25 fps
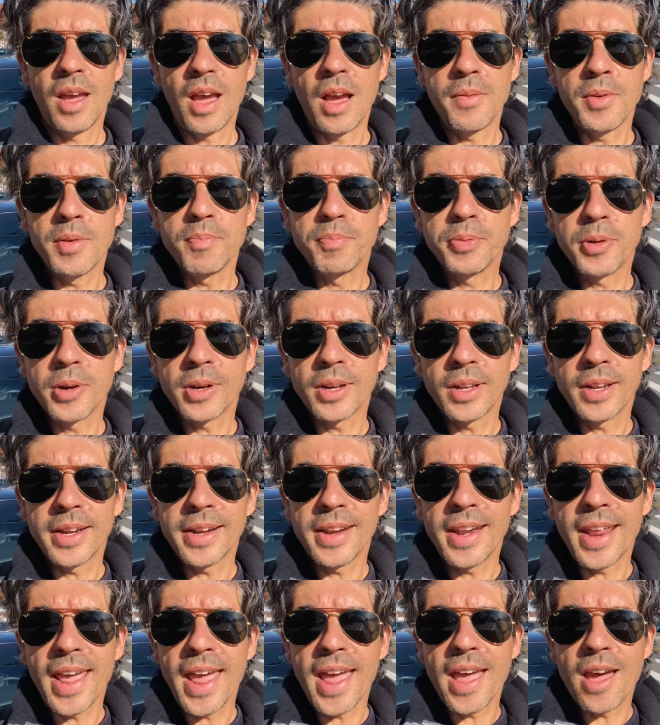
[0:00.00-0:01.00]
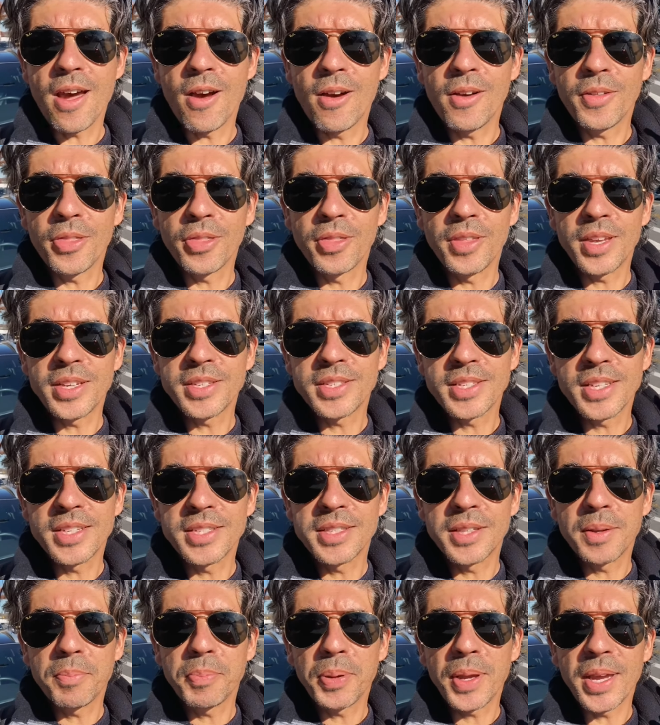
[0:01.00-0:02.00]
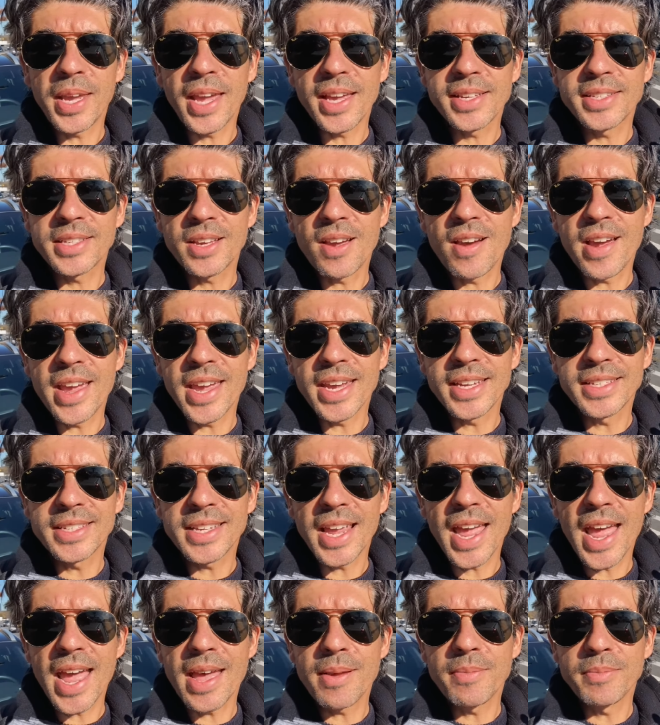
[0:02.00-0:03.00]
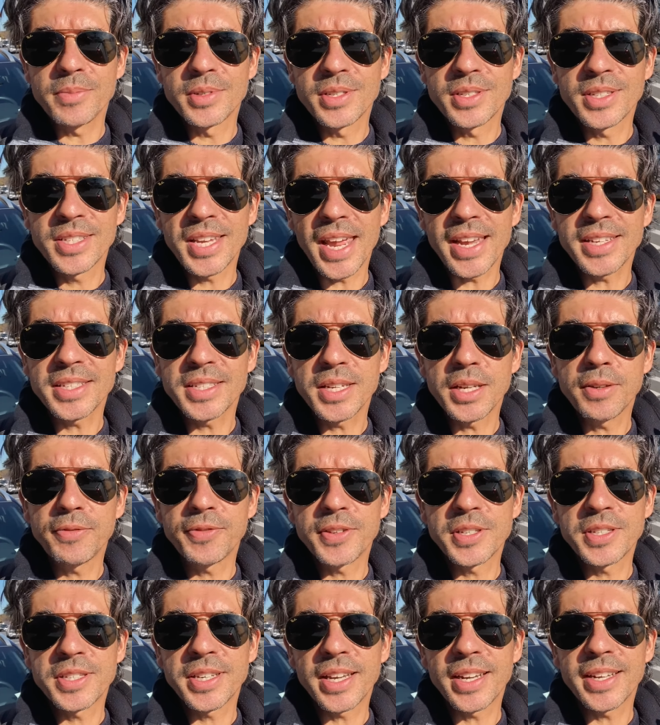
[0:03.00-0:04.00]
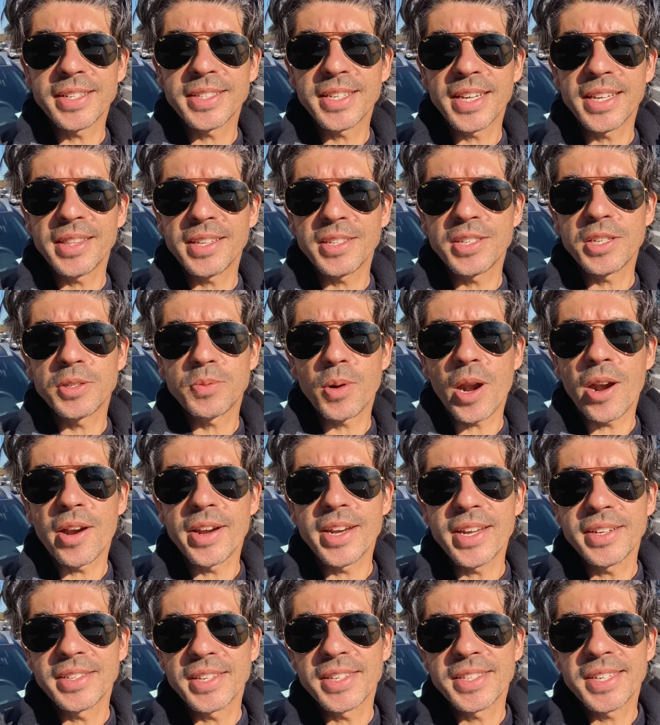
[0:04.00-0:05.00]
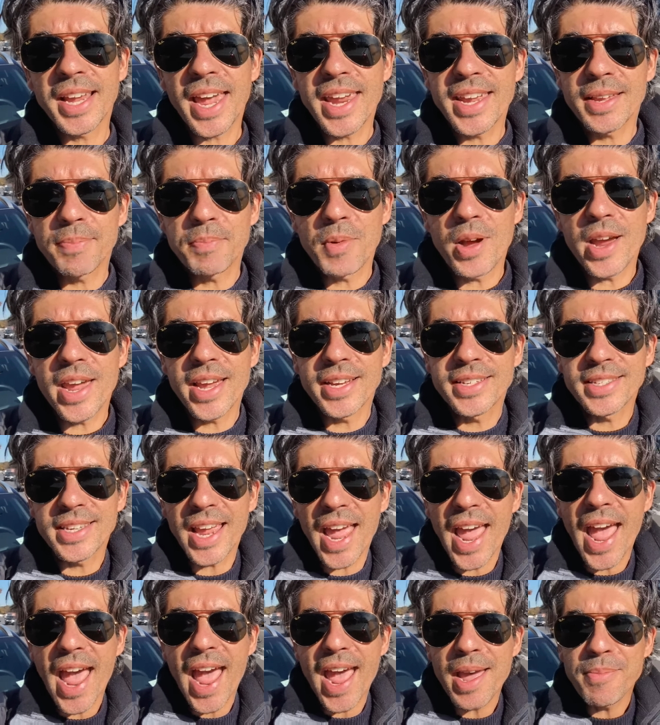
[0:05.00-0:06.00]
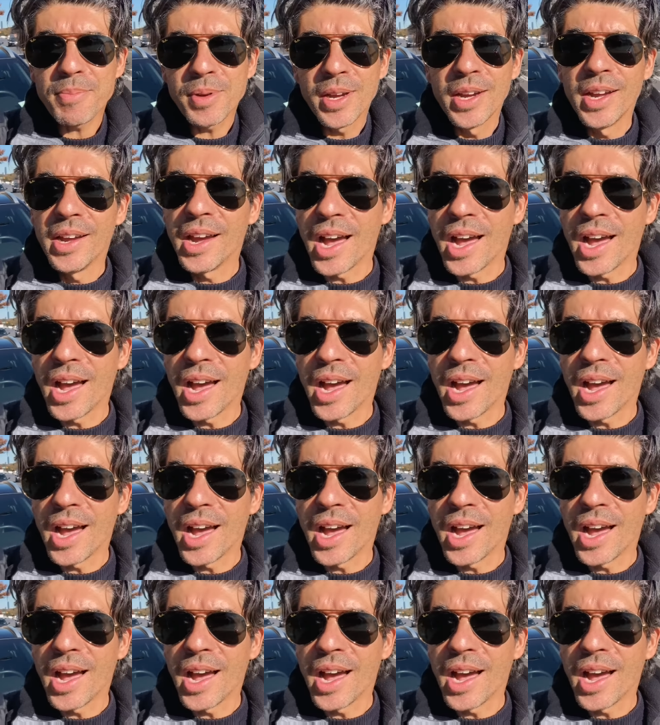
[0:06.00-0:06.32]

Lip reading: I'm in Brooklyn now. This is the PSI exams testing facility. This is where I need to take my exam.